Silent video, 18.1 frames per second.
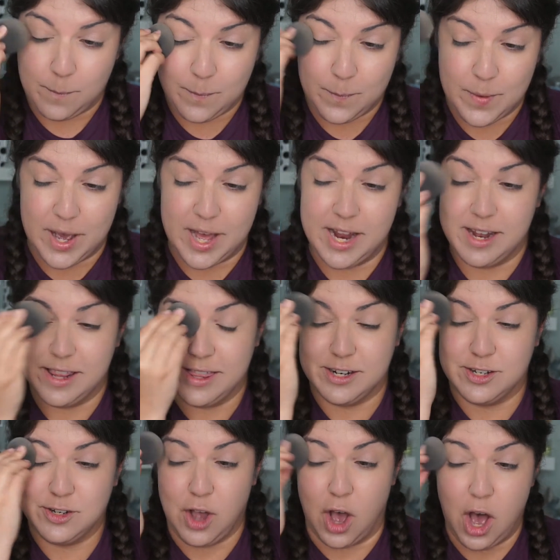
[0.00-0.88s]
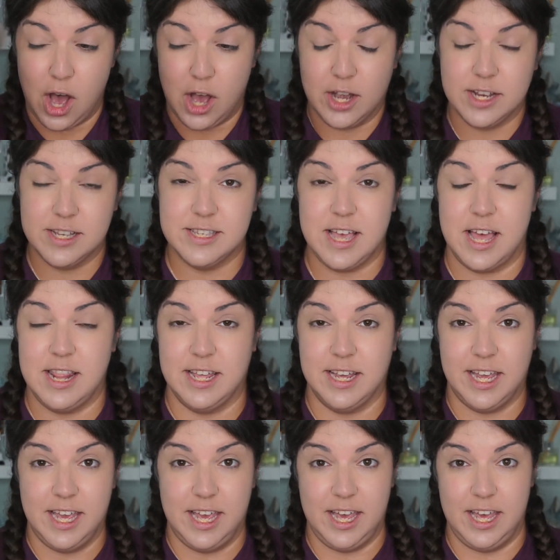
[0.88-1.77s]
But the dogs and
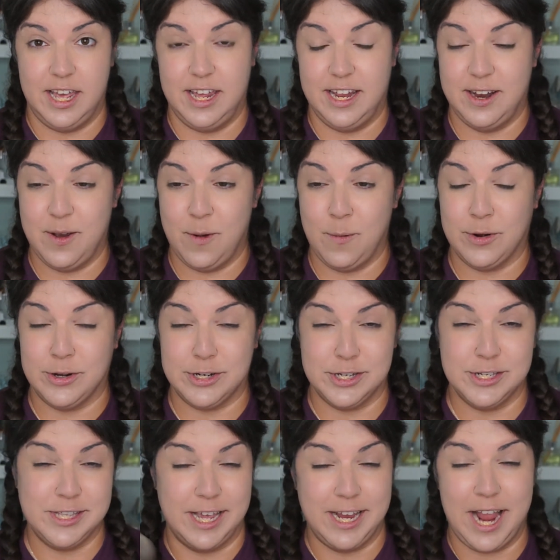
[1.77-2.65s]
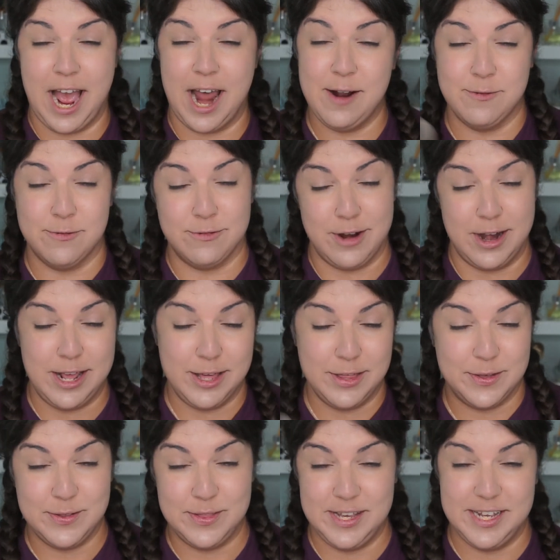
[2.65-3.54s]
the kid were just like kind of running
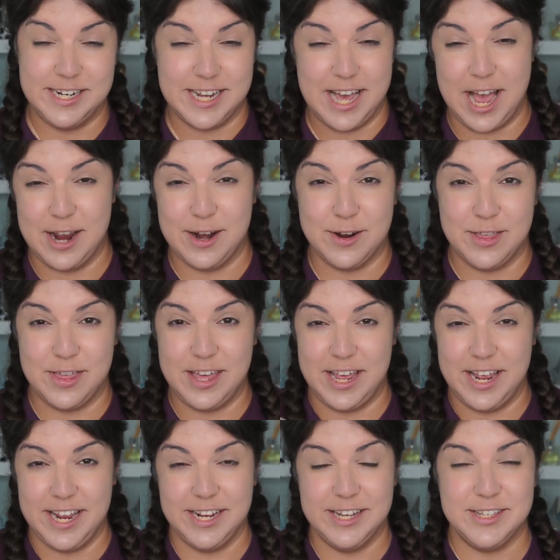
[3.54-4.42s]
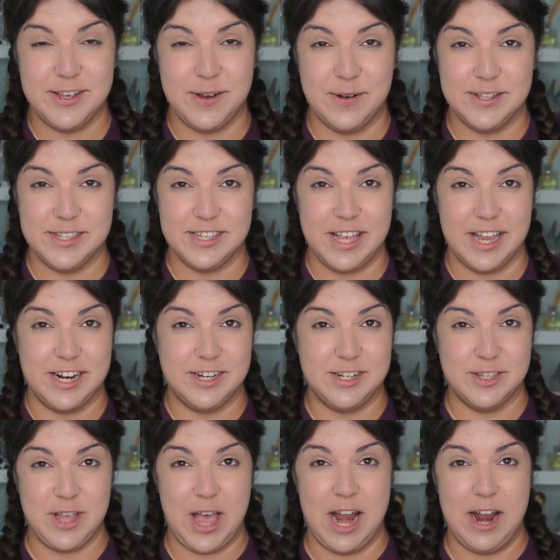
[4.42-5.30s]
through the entire thing. So it's like
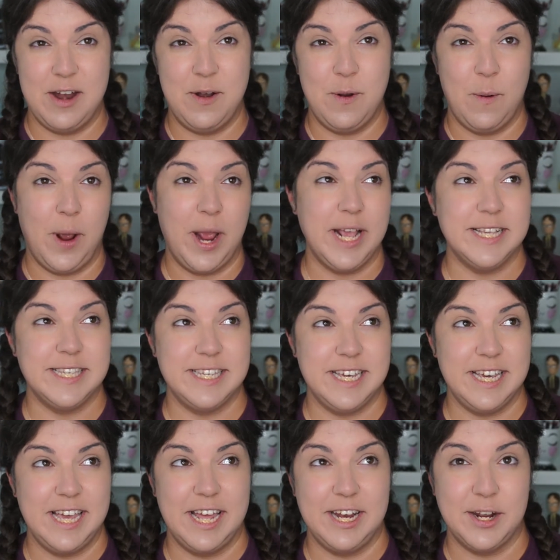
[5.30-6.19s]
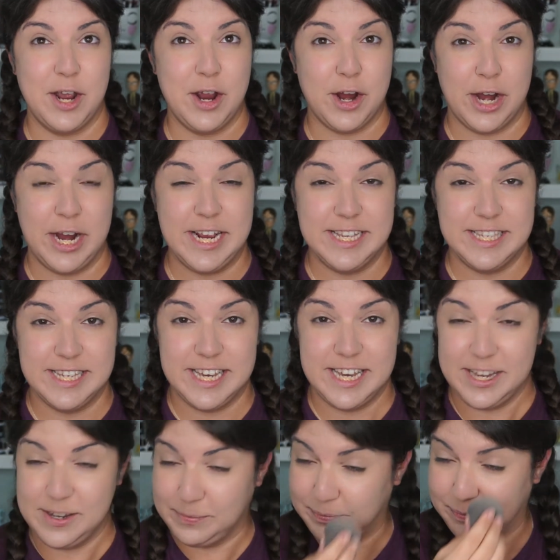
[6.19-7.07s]
just kind of noisy and
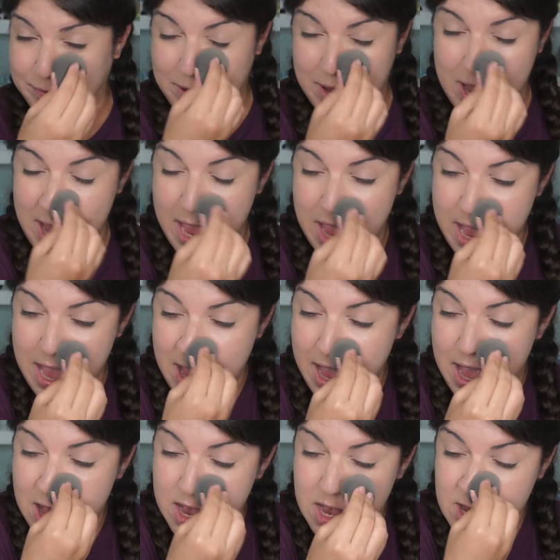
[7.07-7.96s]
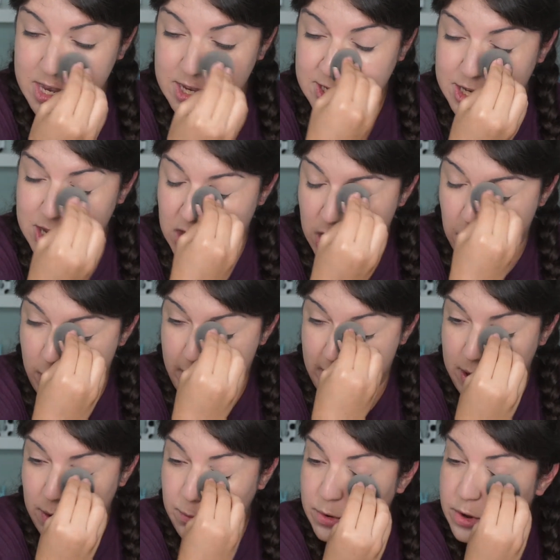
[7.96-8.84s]
crazy. So
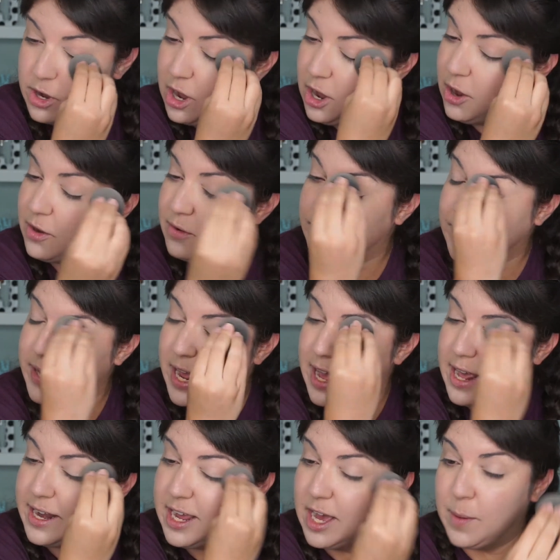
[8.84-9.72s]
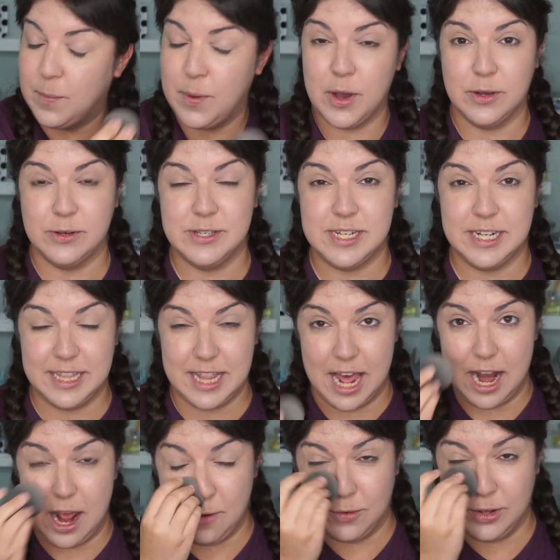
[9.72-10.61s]
I don't know if I'm gonna end up posting
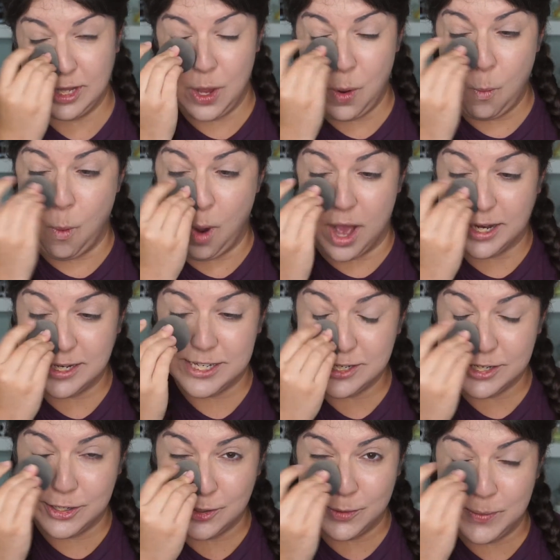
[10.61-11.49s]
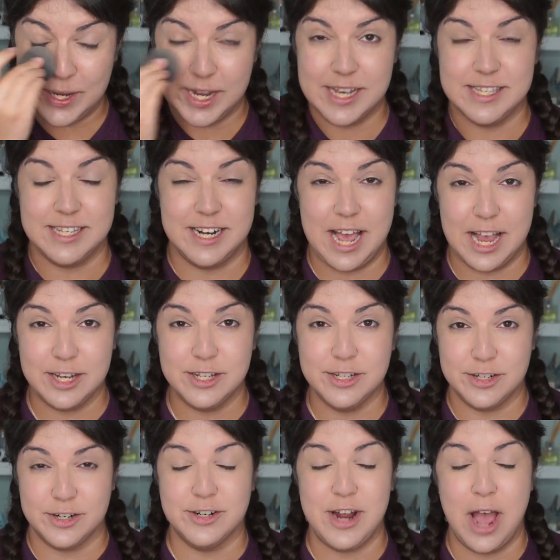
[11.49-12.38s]
that. I really want to because it
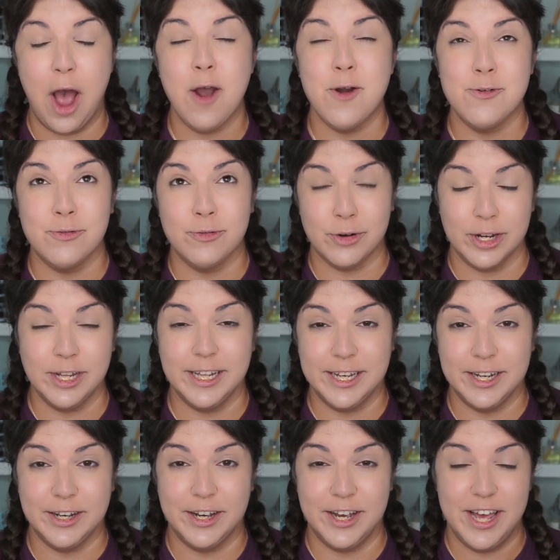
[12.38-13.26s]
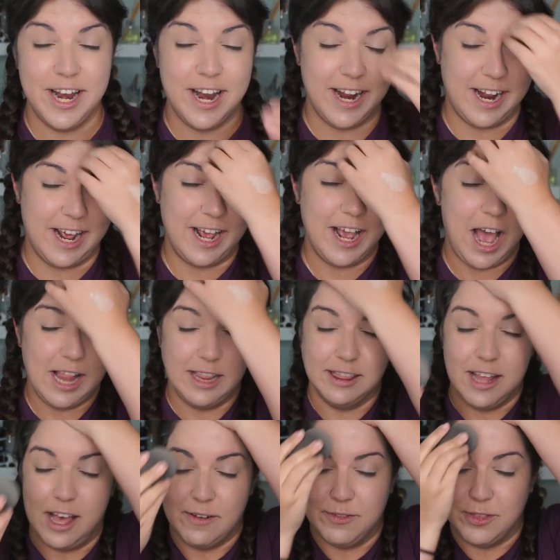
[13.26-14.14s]
actually turned out really good and I
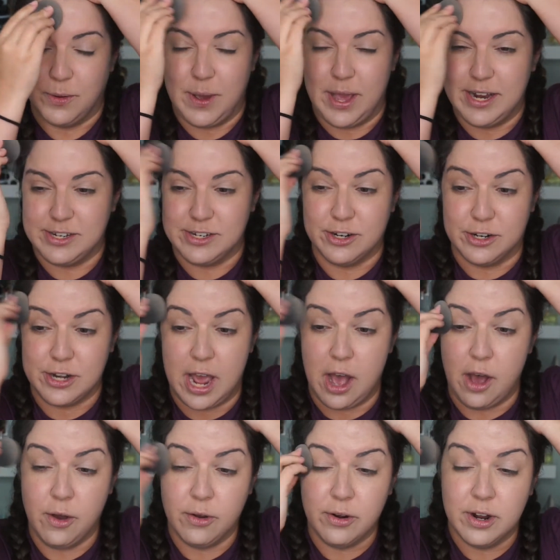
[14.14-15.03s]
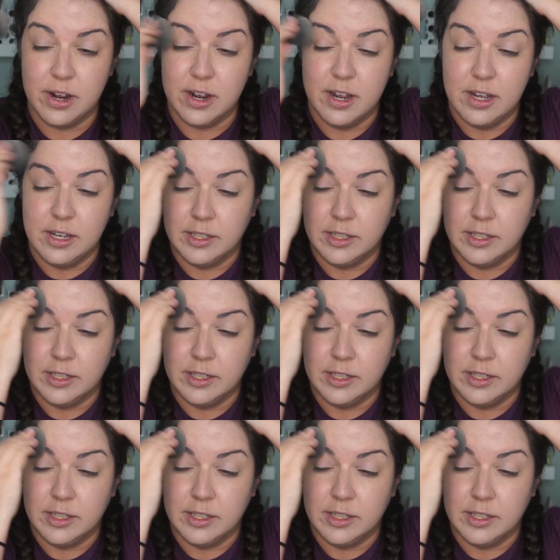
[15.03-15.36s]
love the way it turned out.